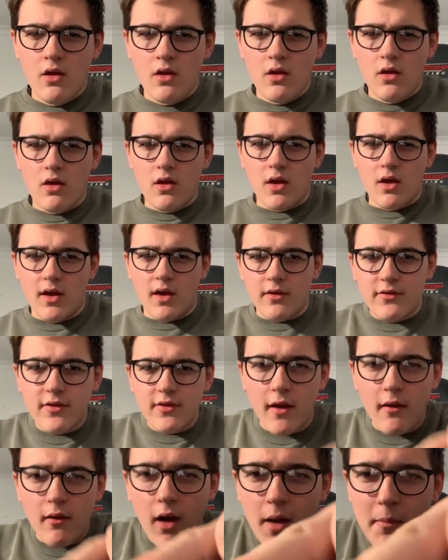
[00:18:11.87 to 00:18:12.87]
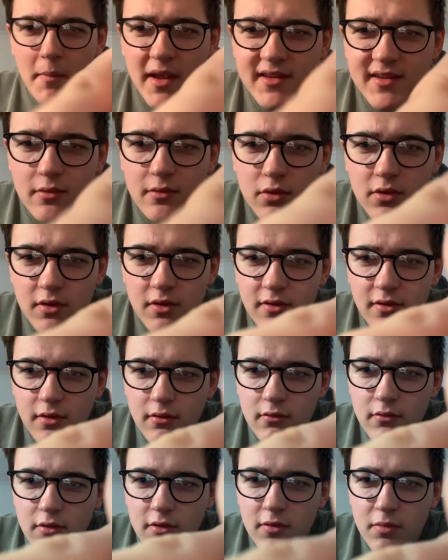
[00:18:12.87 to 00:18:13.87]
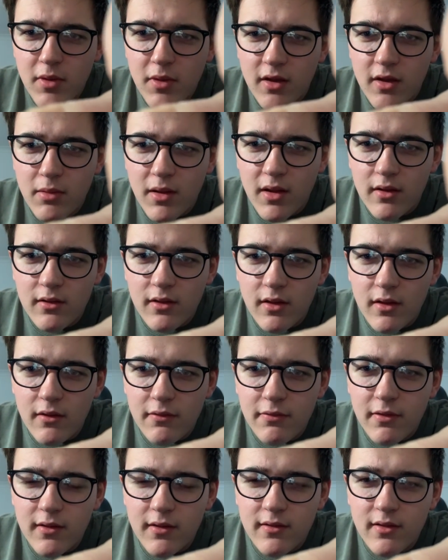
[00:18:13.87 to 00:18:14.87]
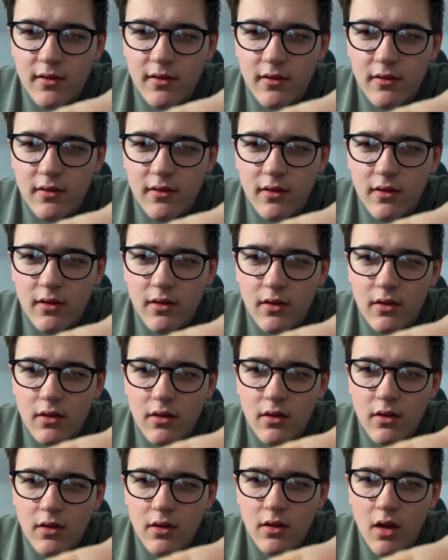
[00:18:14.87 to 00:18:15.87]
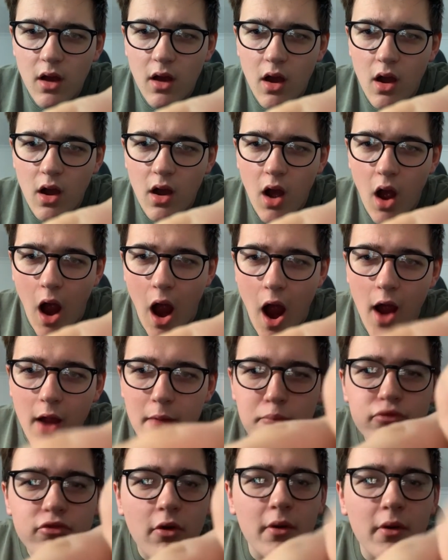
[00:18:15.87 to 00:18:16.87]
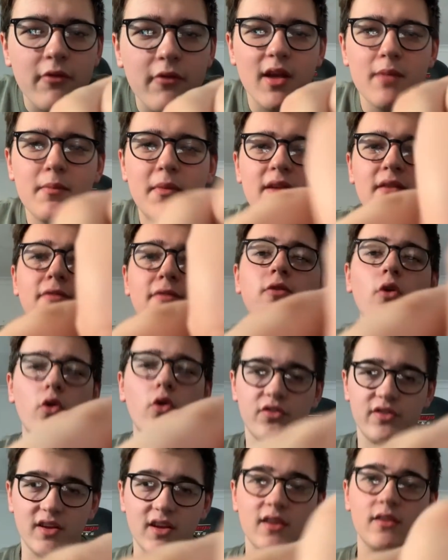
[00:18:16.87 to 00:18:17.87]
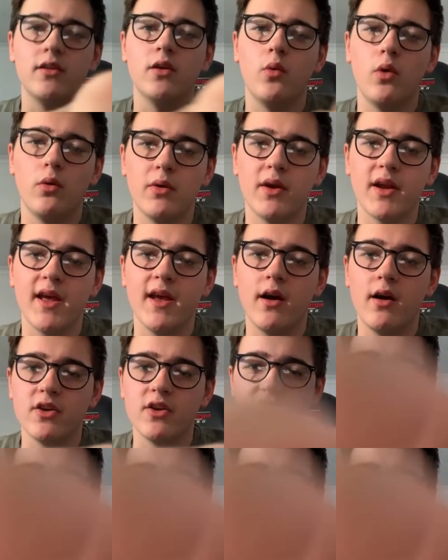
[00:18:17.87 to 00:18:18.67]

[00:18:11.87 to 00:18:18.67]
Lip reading: Yeah, so I'm 18. Would you recommend a 3-cylinder? I'd probably recommend a 4-cylinder 118i